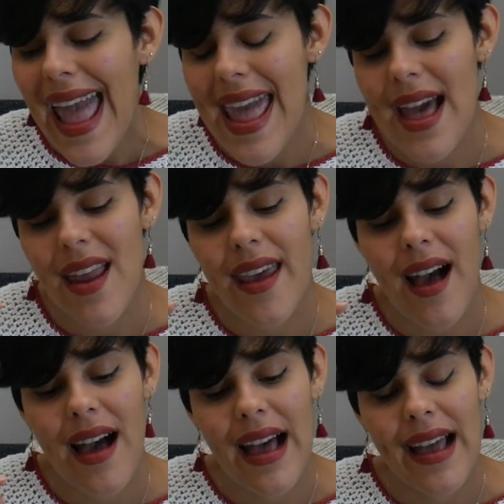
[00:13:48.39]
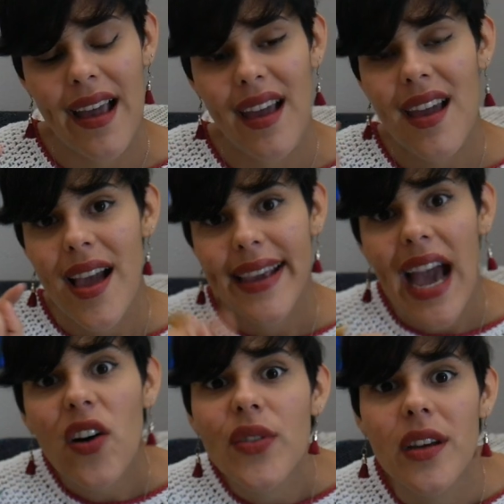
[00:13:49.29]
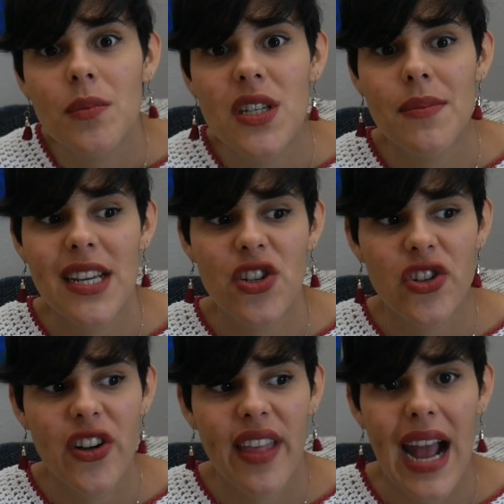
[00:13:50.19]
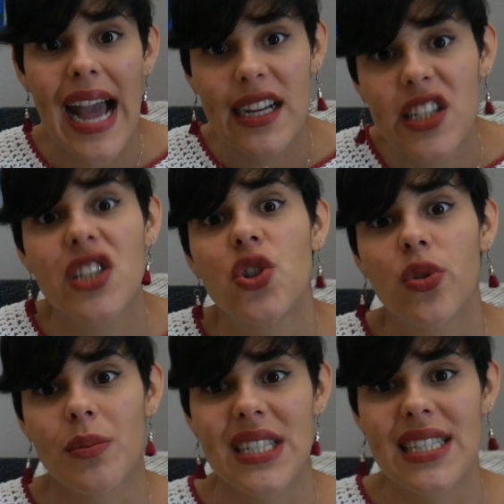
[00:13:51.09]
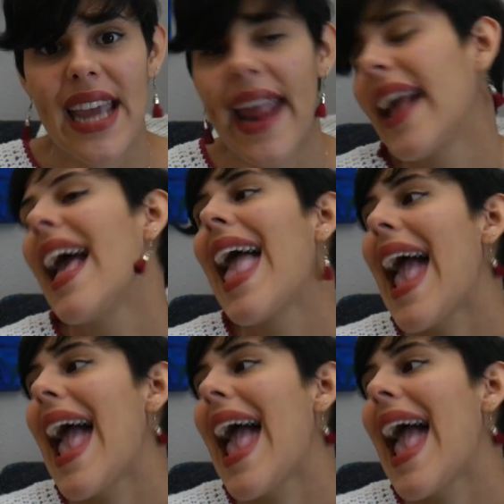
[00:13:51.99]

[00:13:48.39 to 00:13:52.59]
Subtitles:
and I count them to make sure that I didn't do a mistake.